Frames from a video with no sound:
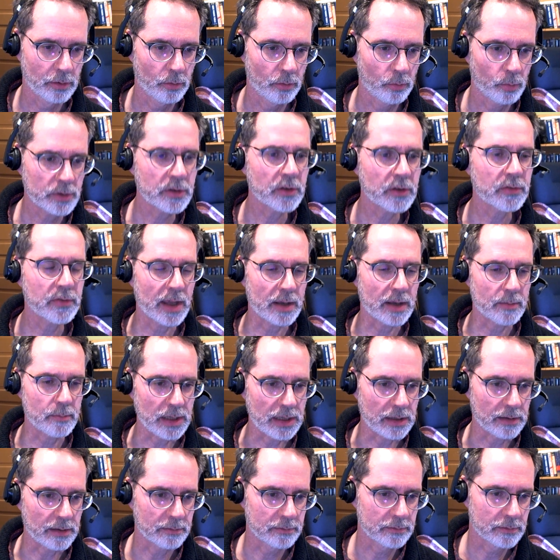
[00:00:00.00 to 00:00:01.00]
What does that
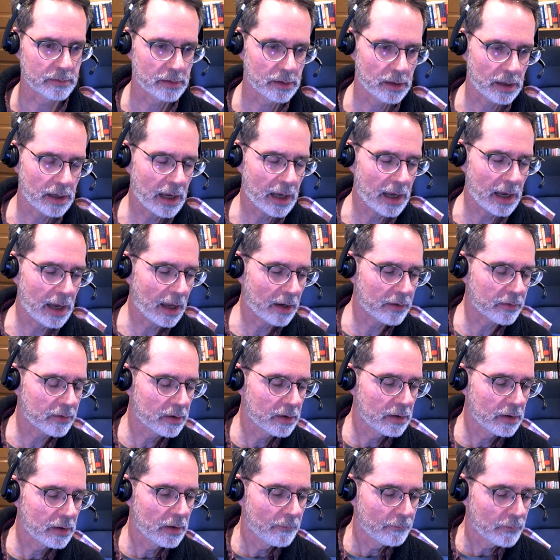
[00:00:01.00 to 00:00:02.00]
mean? And
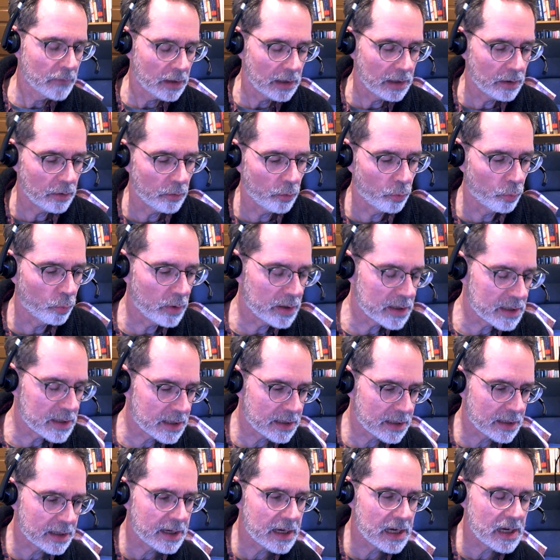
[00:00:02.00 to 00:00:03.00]
we
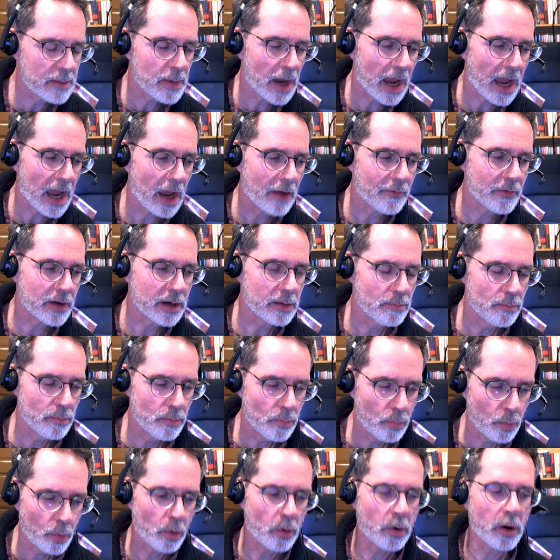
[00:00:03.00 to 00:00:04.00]
keep having
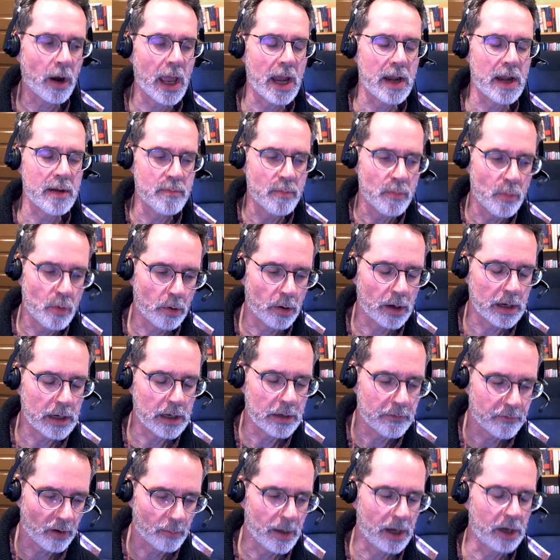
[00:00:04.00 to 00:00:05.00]
more and more
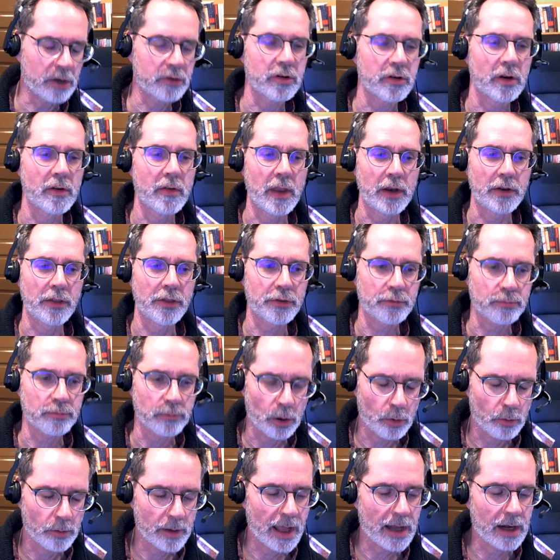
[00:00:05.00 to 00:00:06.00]
information that's
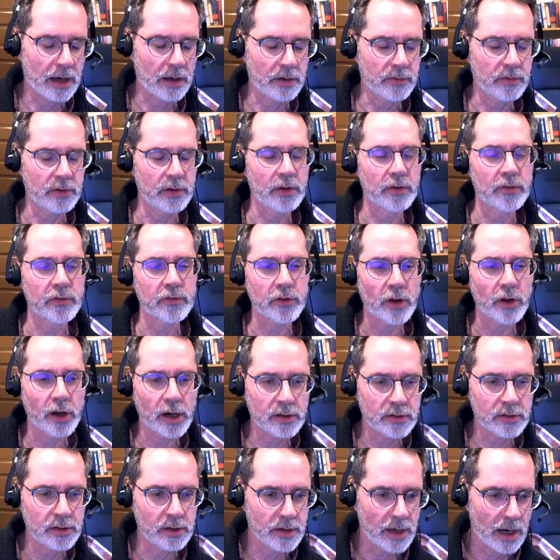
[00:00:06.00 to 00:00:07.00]
thrown at us, and it's
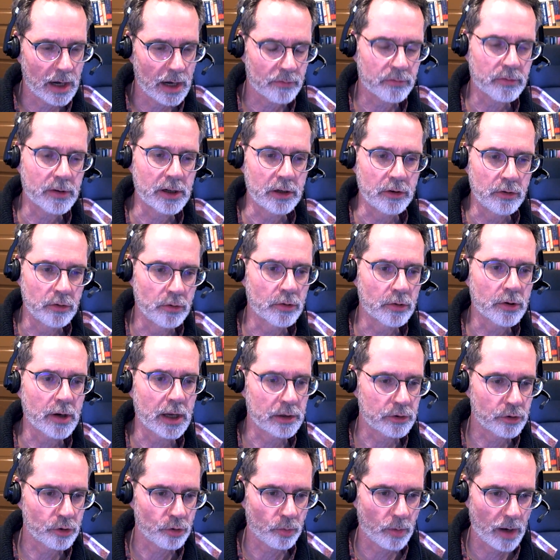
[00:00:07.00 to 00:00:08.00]
tucked into every nook
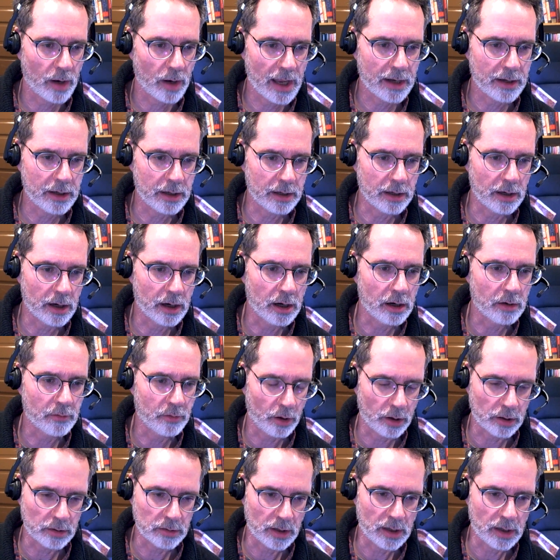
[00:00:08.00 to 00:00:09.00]
and cranny of
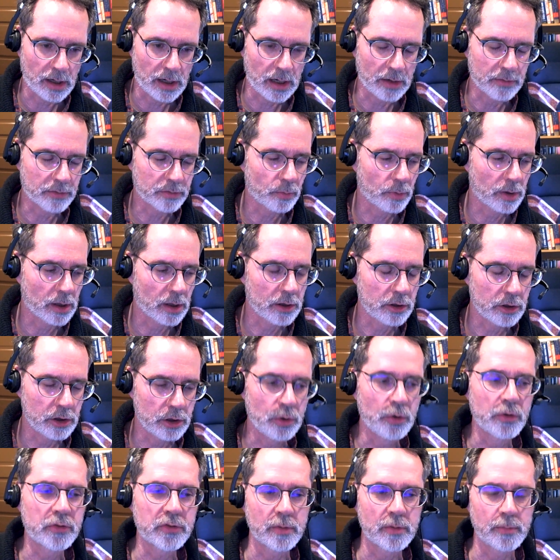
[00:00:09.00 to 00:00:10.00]
our lives, where it
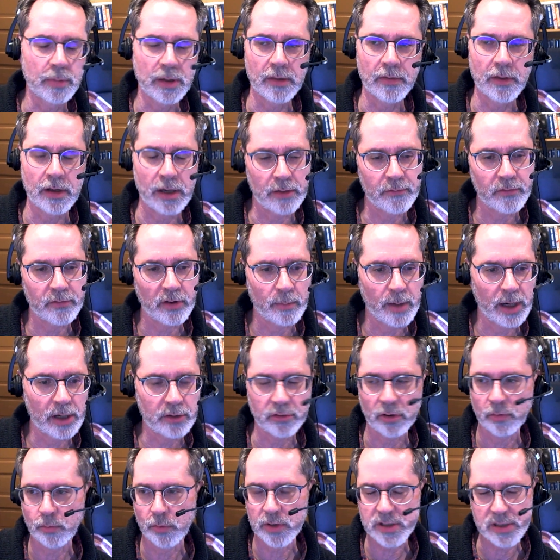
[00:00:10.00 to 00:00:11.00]
used to be that
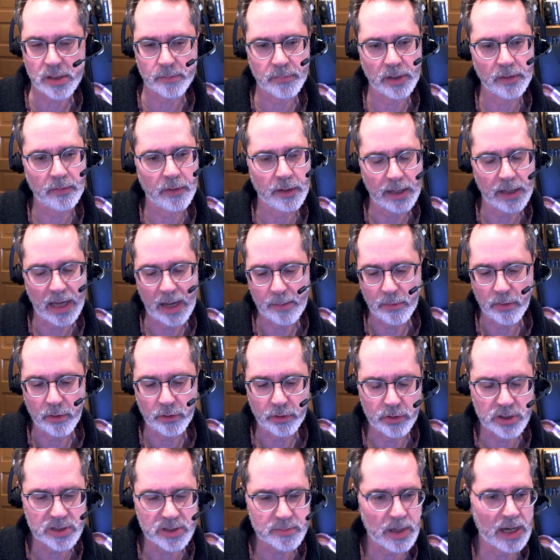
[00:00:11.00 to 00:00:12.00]
information was something that came in the
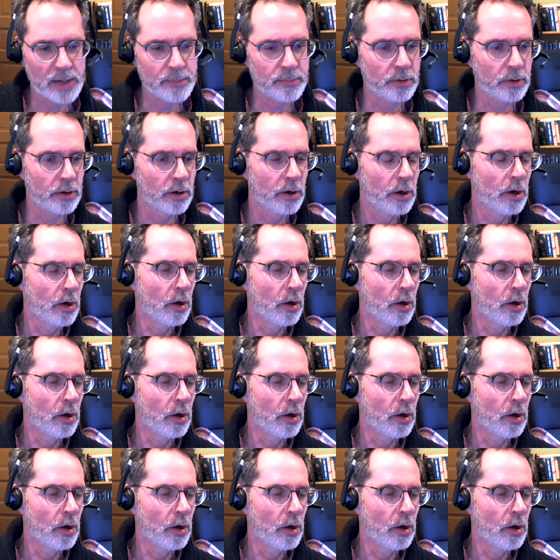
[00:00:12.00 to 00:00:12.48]
newspaper